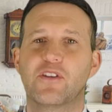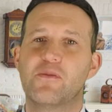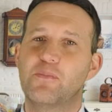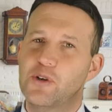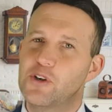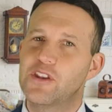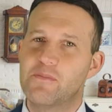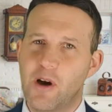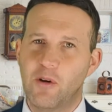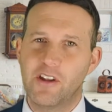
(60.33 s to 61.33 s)
The Boy, the
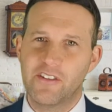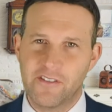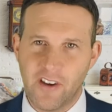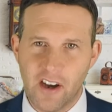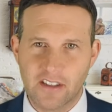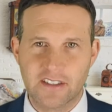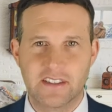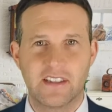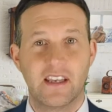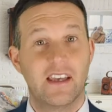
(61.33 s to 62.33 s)
Mole and the Fox
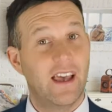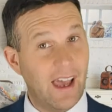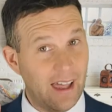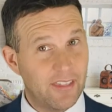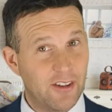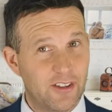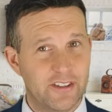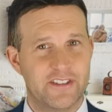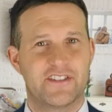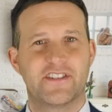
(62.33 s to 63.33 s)
and the
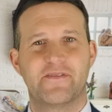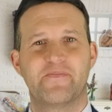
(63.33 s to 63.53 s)
Horse.